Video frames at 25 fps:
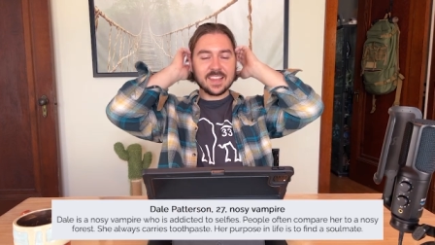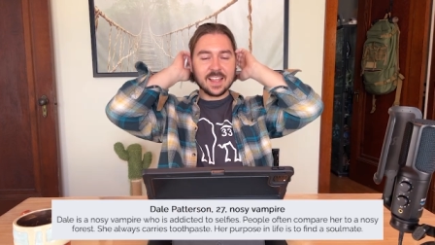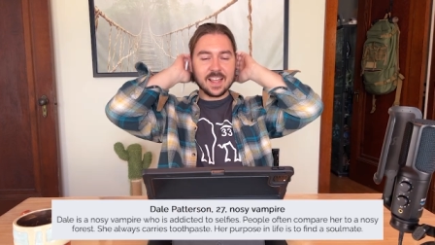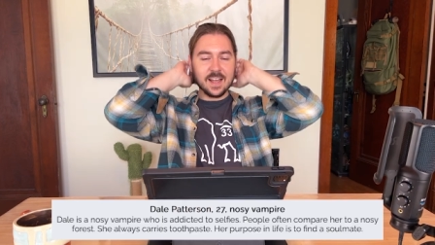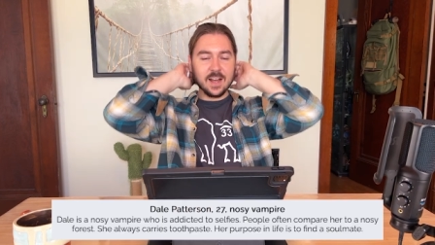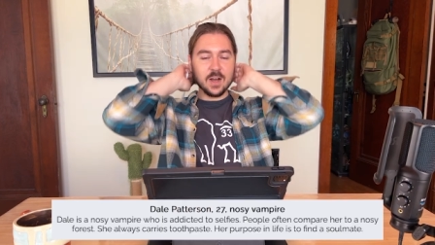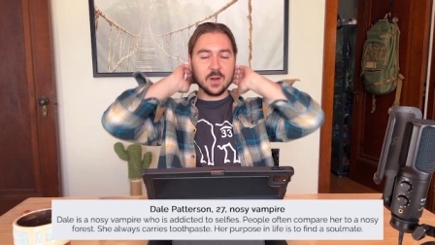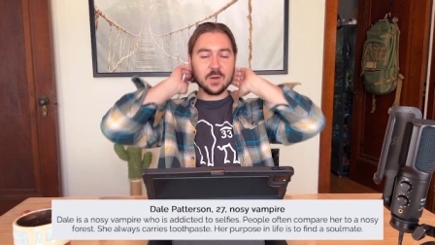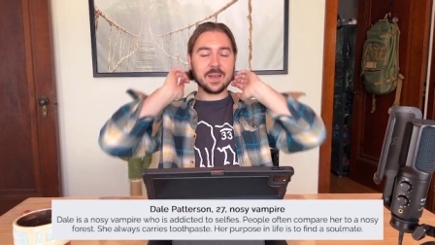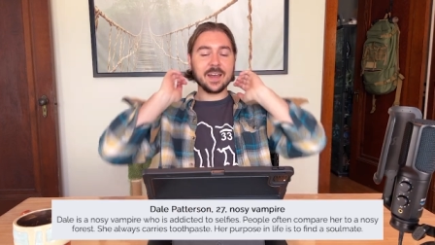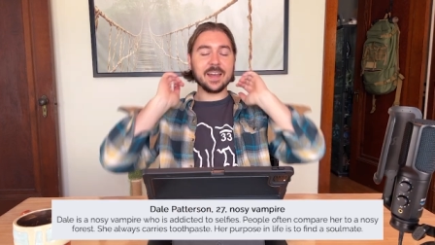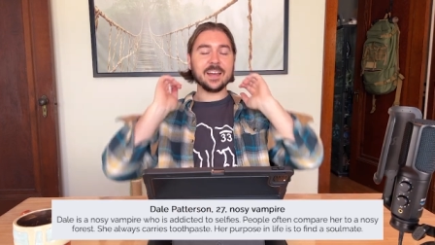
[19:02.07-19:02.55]

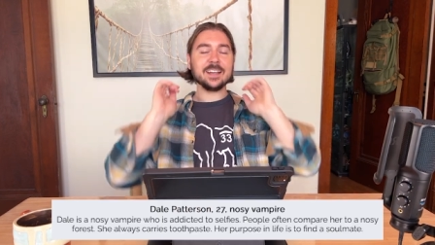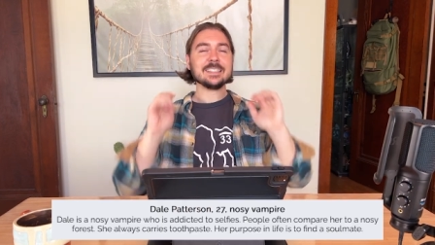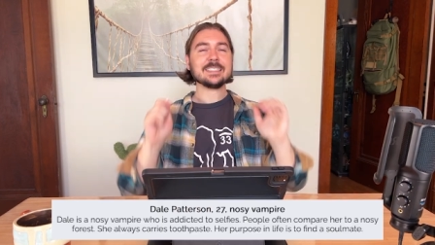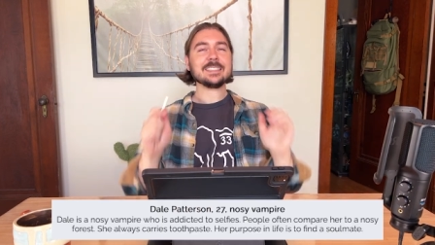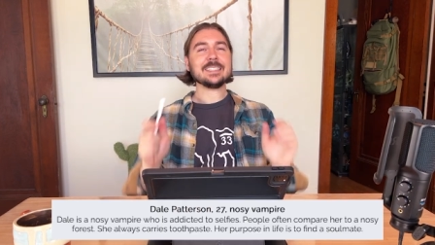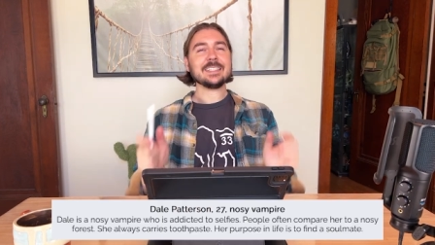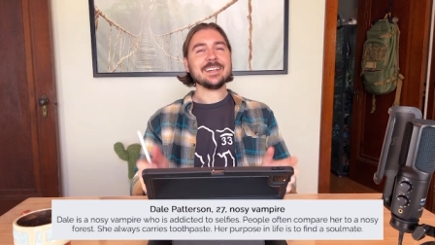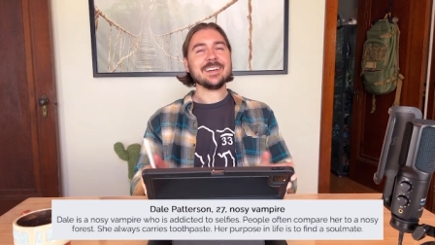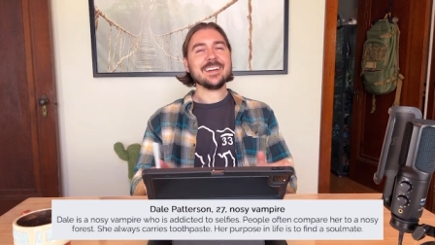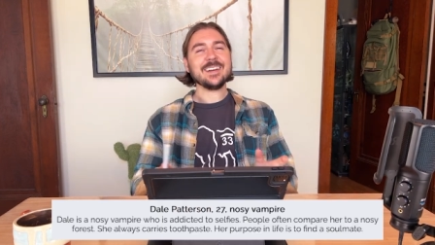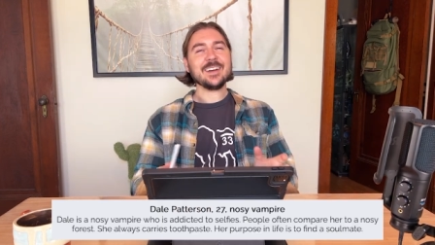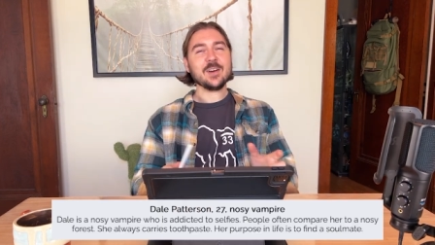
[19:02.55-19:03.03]
Okay,
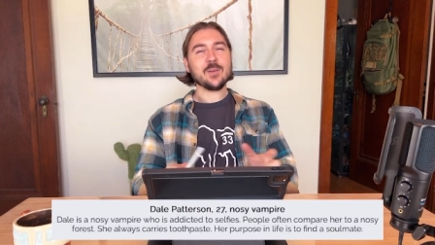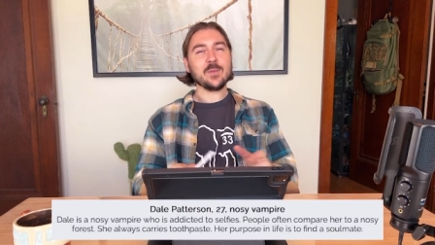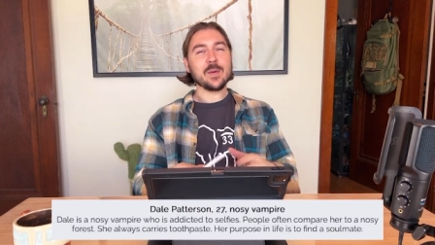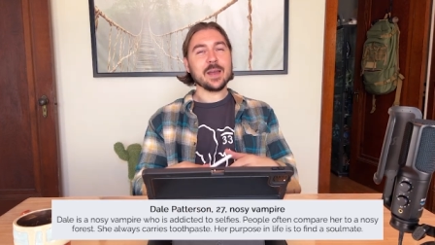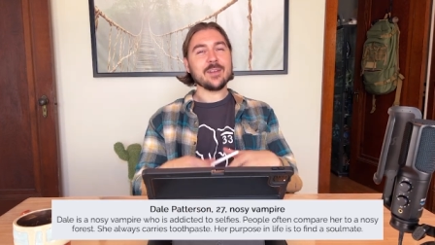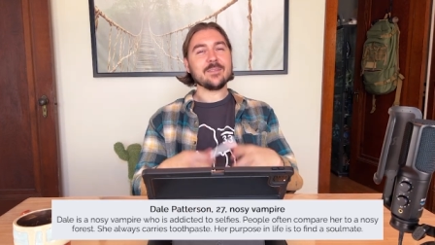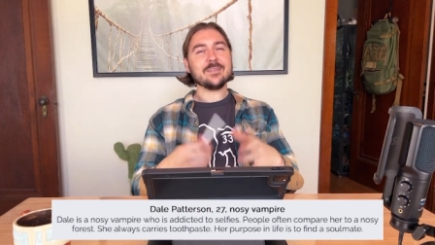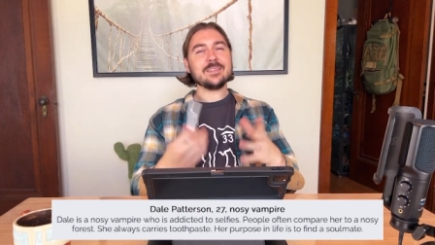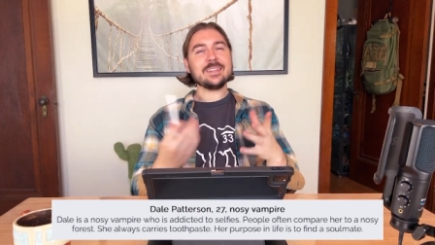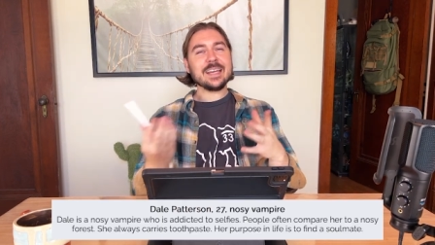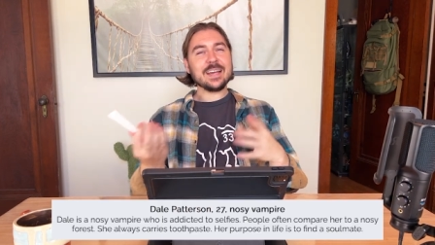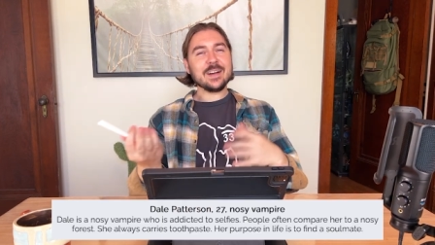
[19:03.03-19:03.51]
we
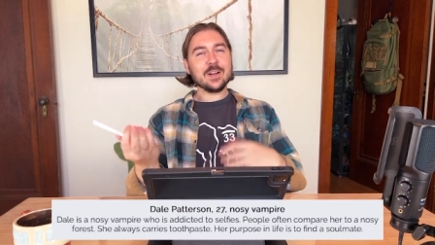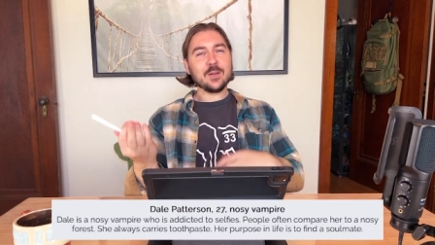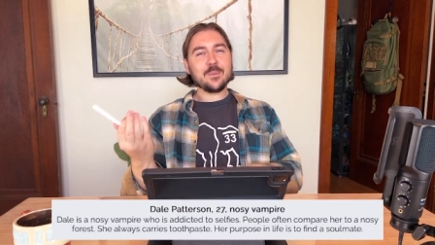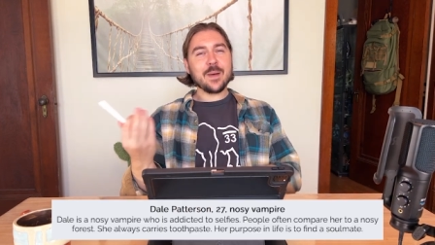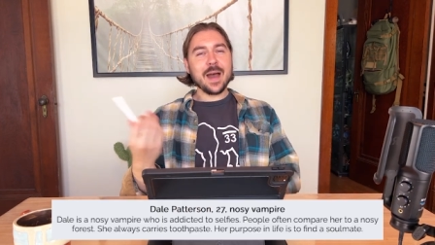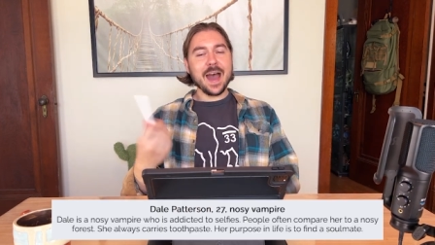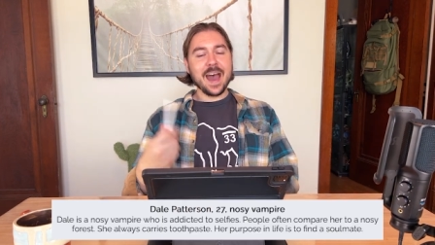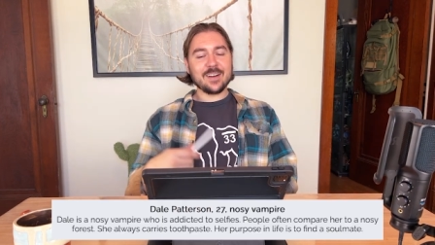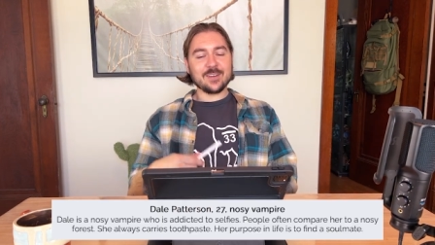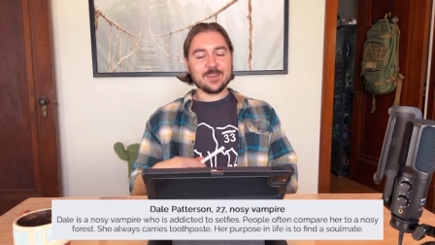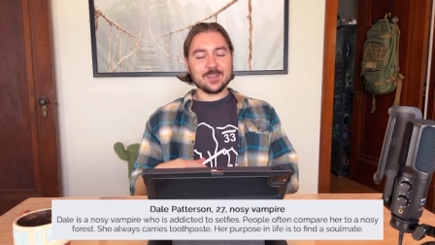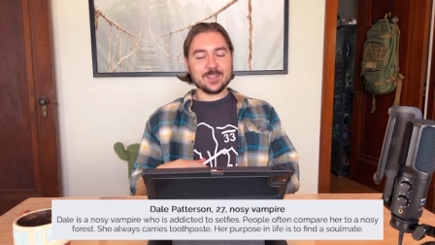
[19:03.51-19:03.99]
have Dale
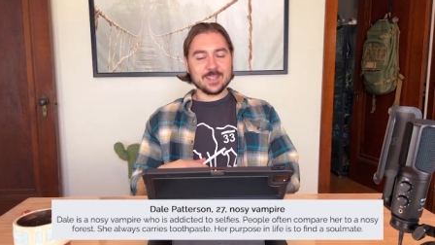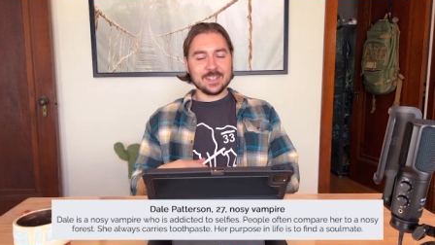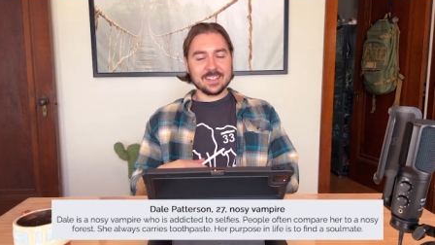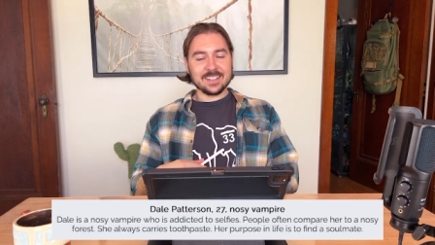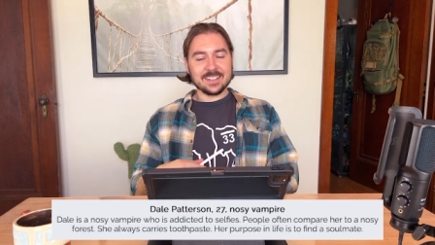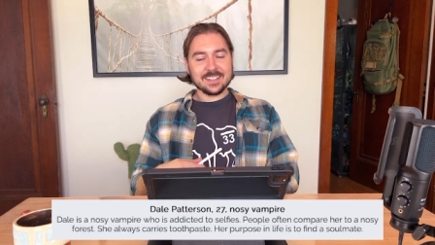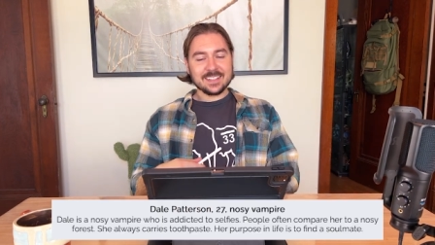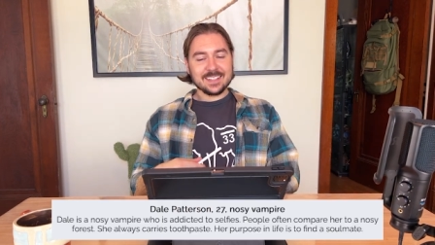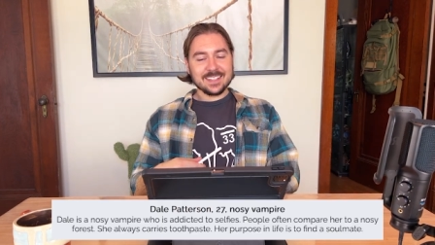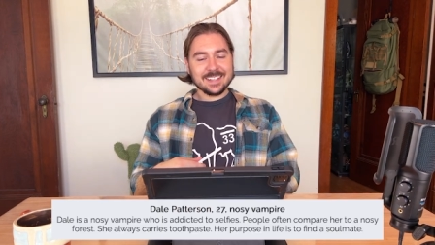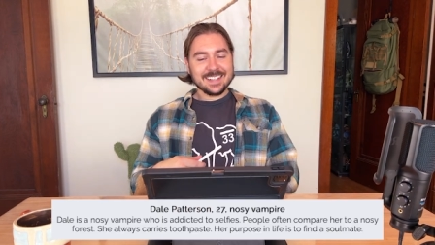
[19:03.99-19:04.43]
Patterson.